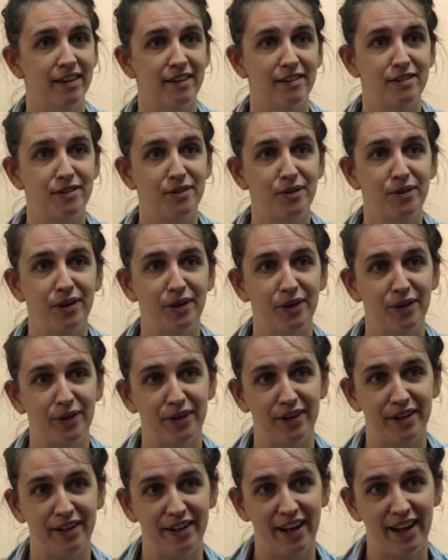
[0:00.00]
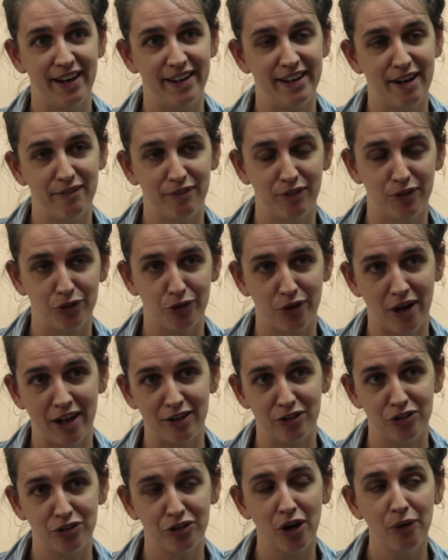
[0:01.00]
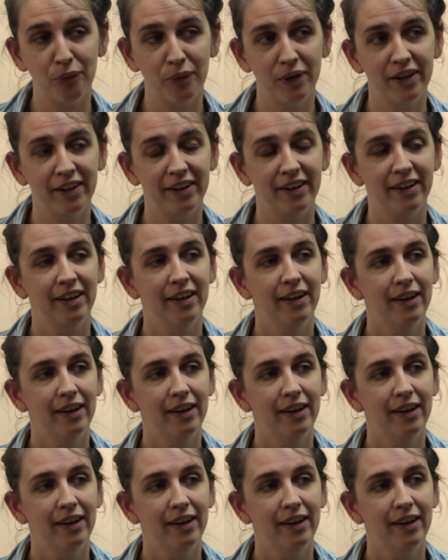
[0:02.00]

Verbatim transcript: in the studio and never try to show it,